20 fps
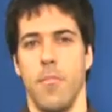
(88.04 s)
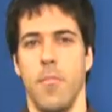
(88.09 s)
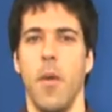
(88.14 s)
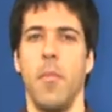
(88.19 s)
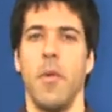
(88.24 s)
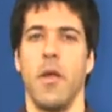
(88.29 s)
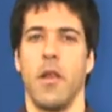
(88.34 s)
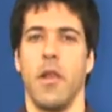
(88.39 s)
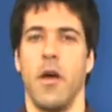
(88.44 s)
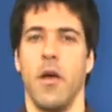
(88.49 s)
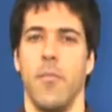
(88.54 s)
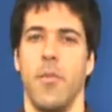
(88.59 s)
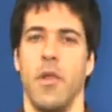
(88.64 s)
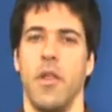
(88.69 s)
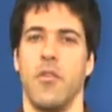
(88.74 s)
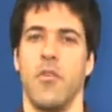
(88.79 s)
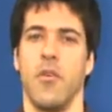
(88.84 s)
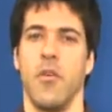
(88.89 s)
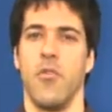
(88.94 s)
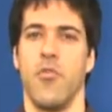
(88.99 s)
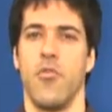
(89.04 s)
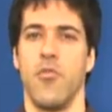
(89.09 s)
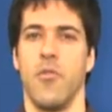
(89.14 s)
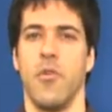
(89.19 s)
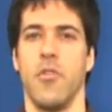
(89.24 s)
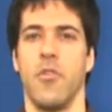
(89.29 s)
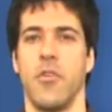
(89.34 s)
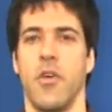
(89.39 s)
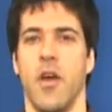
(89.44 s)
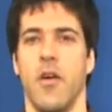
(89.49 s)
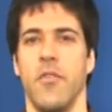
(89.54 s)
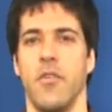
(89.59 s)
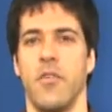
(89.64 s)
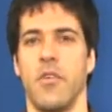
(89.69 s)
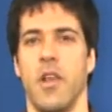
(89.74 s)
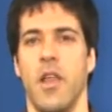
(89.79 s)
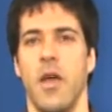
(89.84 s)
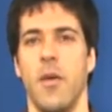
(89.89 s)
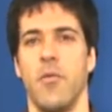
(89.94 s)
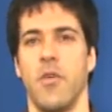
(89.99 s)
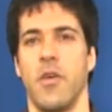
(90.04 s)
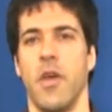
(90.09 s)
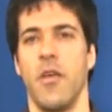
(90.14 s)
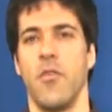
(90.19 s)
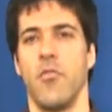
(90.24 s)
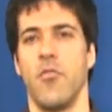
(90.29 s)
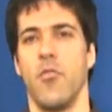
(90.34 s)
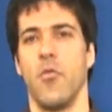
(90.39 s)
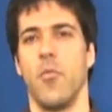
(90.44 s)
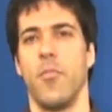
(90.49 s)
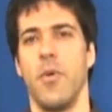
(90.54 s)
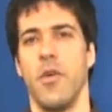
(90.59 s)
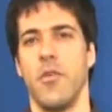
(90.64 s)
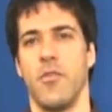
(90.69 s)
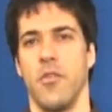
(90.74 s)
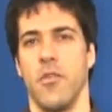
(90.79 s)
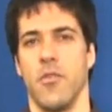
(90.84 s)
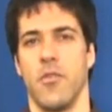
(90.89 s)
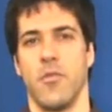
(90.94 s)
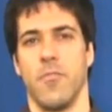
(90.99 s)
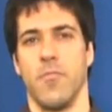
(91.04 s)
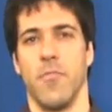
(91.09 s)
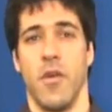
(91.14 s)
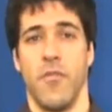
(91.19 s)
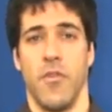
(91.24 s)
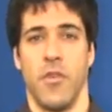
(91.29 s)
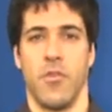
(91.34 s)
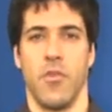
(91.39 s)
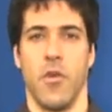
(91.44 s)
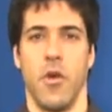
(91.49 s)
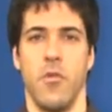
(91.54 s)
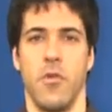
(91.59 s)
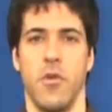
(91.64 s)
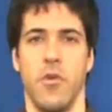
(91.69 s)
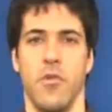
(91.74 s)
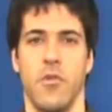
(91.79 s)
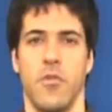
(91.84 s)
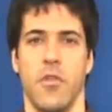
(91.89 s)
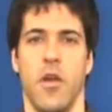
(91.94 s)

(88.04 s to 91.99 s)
Public liability insurance covers claims against your business if its owners,